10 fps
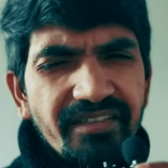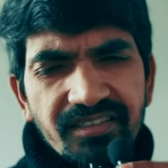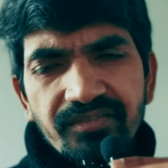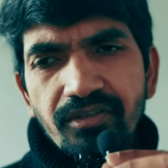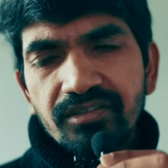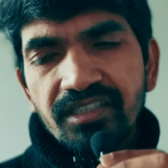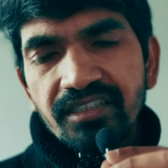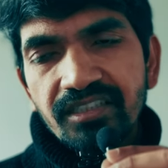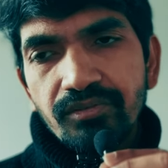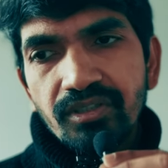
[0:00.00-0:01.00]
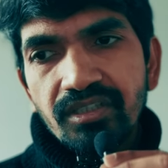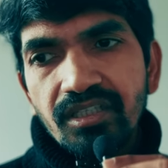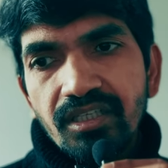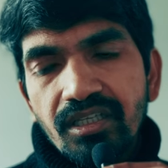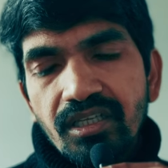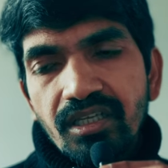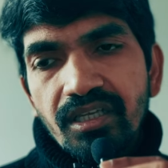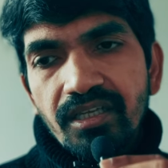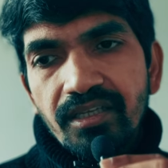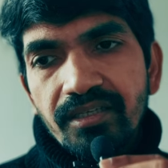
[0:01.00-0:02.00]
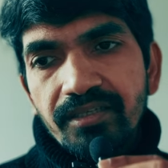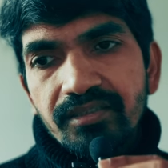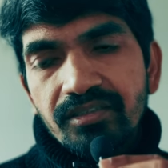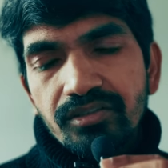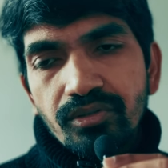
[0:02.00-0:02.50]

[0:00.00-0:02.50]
reasons for that anyway. That